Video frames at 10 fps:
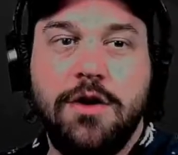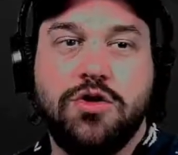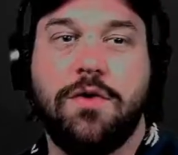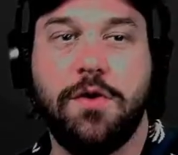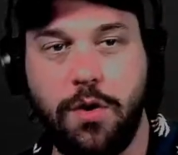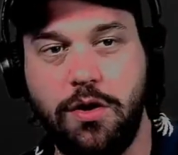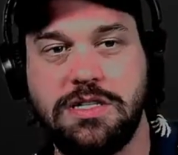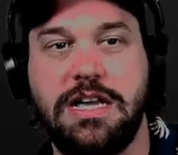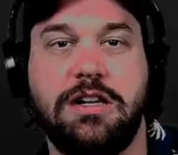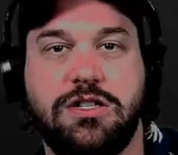Trivia
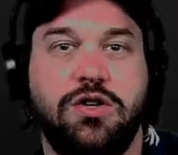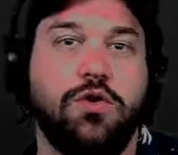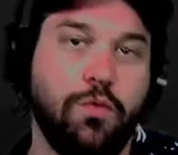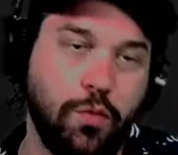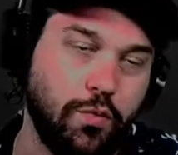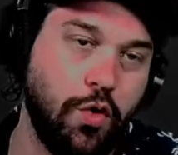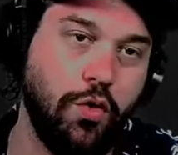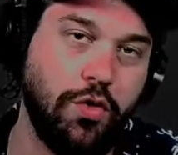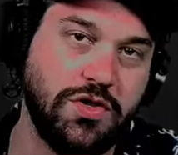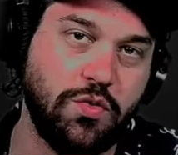Ronin's got two
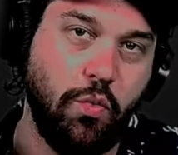rules.